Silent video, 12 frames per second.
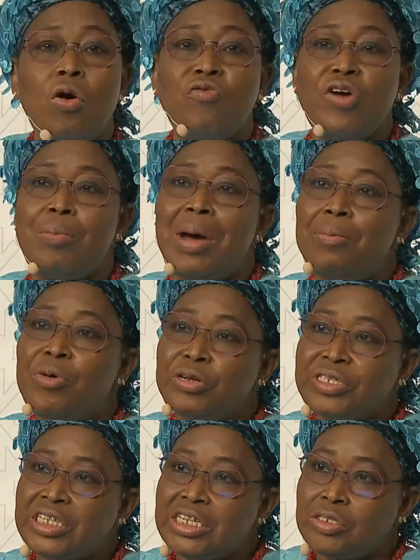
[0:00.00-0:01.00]
other member
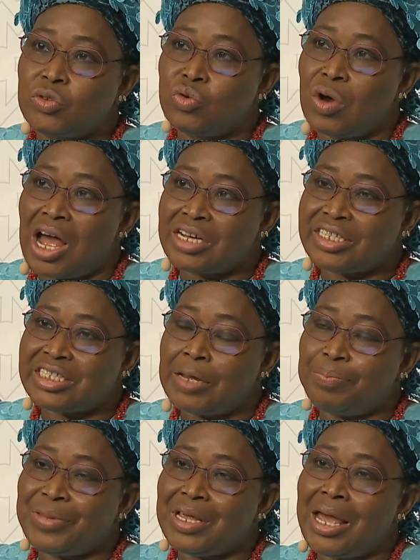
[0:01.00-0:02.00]
states to
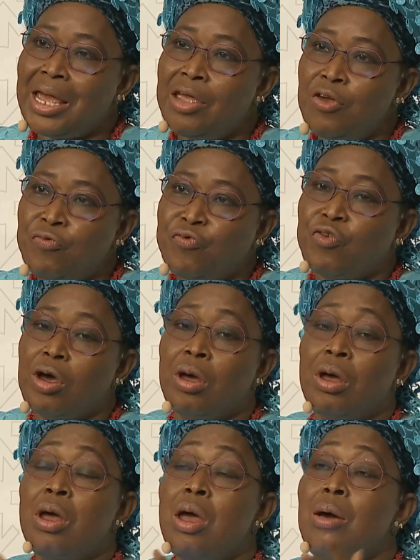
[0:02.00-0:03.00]
accept. If
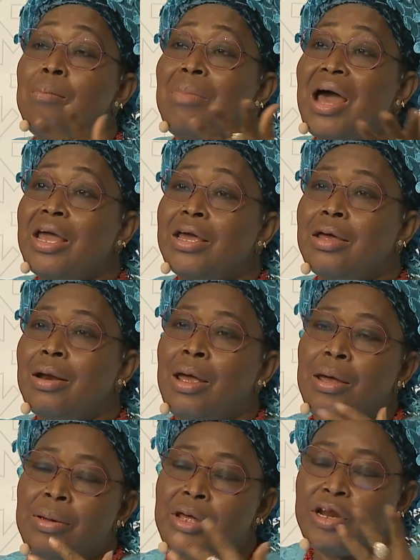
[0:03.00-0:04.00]

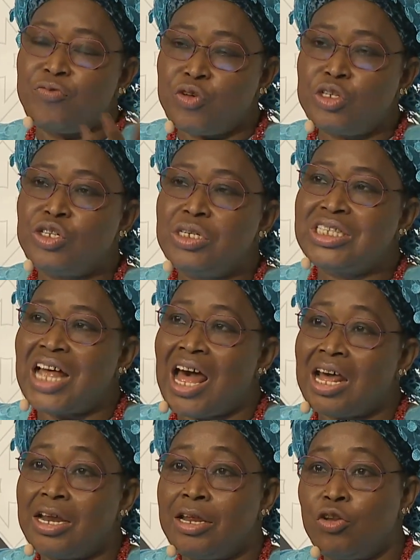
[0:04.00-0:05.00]
refugees
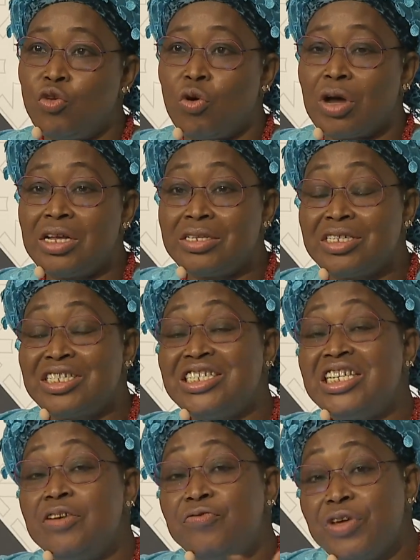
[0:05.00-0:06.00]
are in your country,
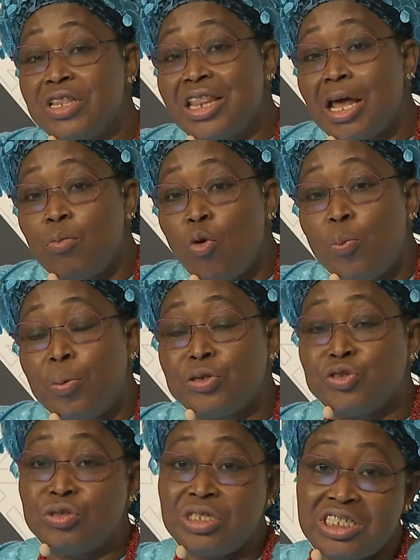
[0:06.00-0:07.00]
giving them
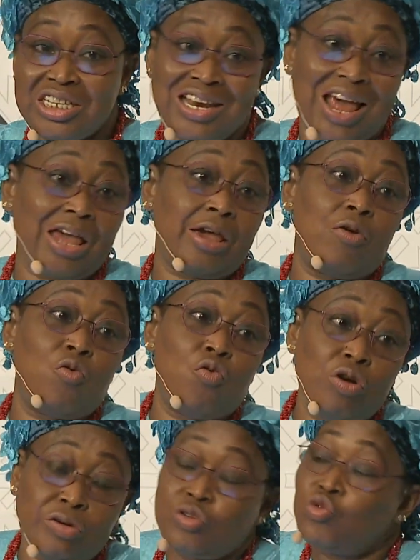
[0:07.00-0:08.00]
opportunity like
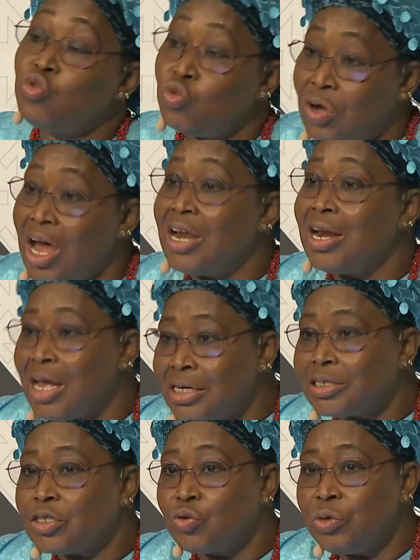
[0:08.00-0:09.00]
what Uganda
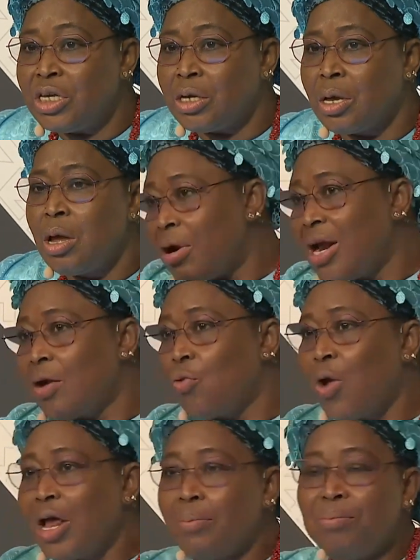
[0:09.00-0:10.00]
is doing,
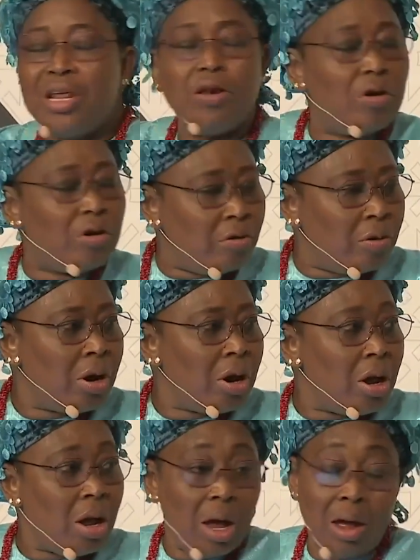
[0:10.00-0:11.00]
more than 1
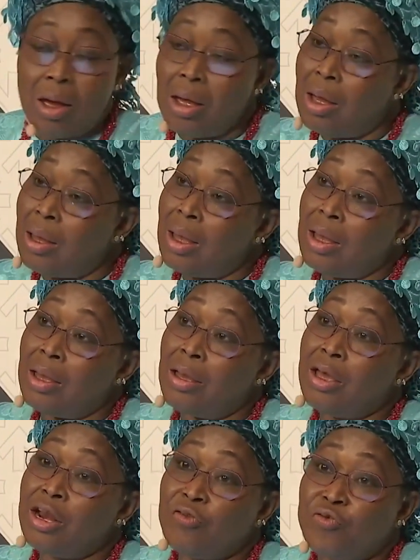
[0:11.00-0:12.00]
million
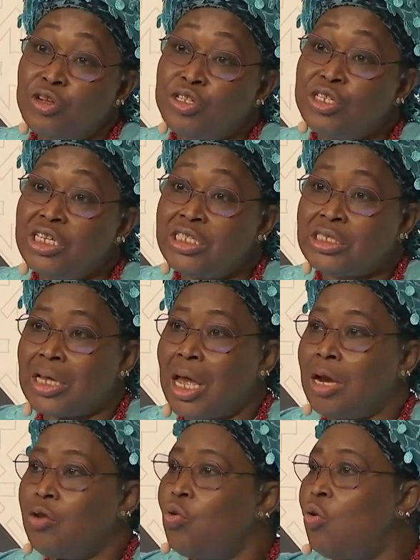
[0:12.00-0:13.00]

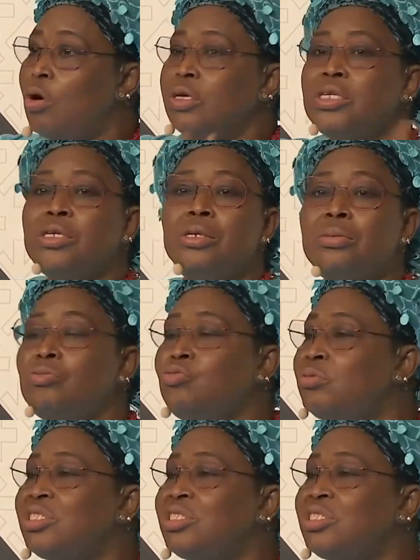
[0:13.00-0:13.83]
refugees, and you won't